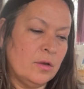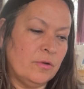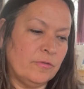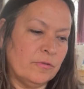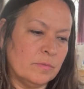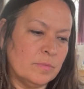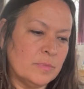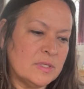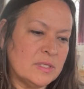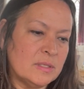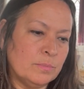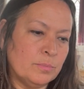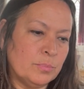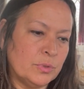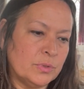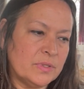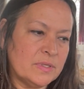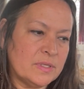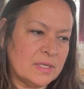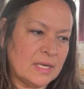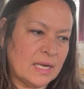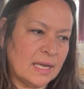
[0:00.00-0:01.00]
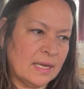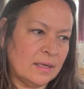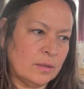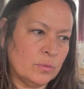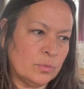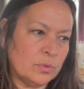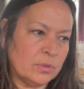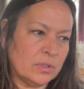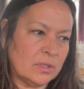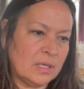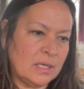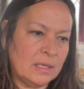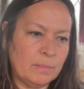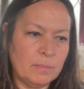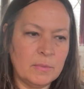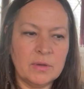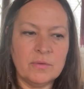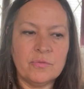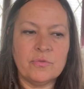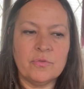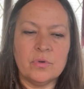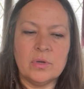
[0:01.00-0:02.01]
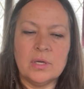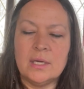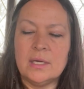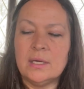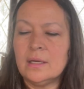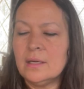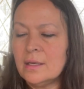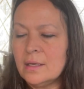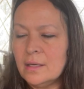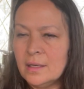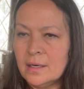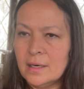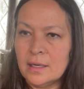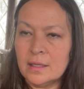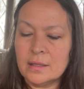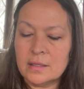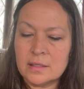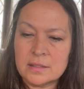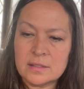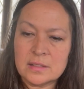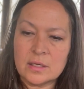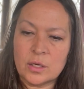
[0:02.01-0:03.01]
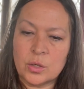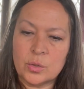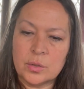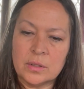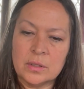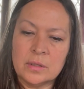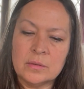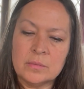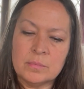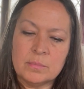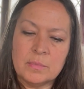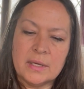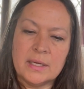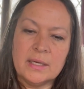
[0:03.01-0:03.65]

From simple stain will keep me free, and at this hour my